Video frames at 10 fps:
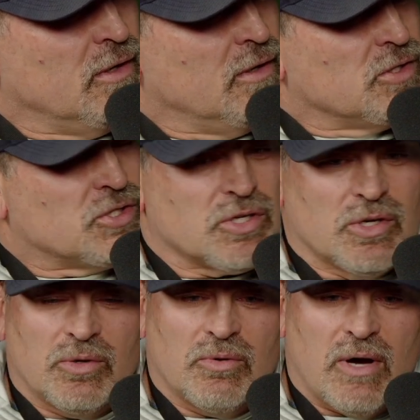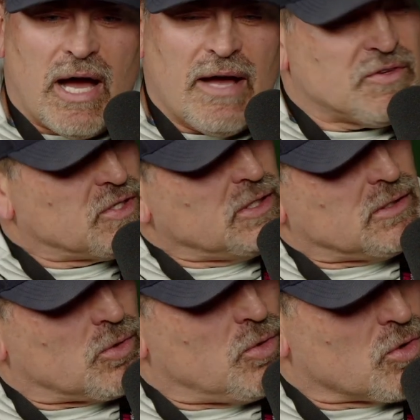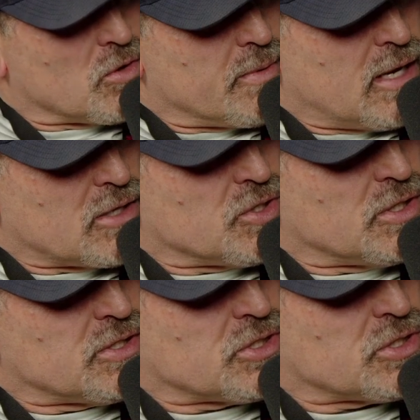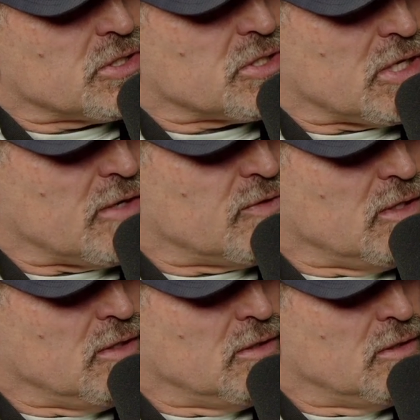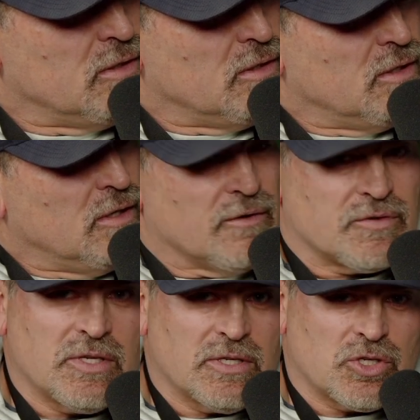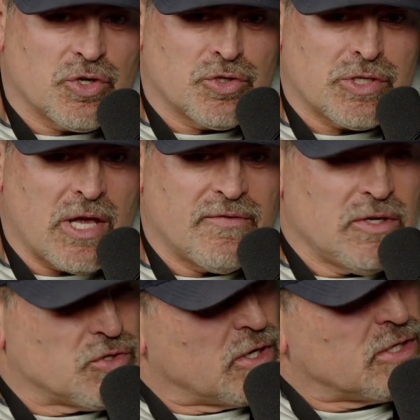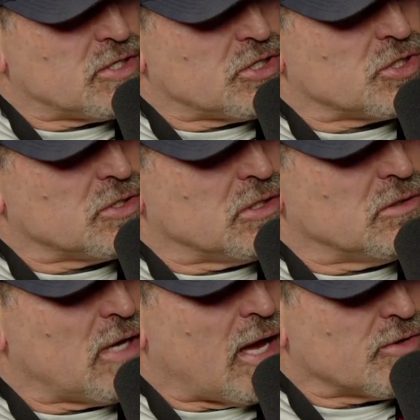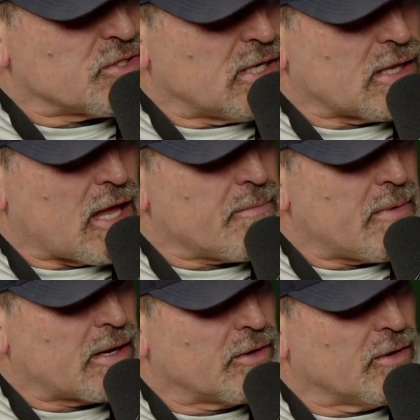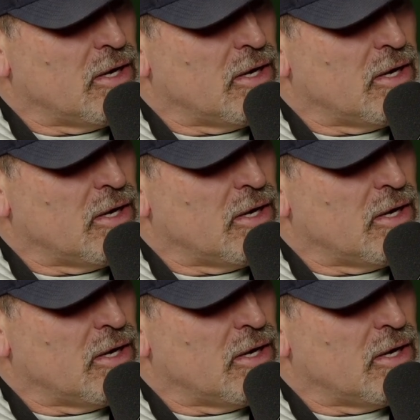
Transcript: So I've seen a cornerback transition to safety. I've seen a safety transition to outside linebacker,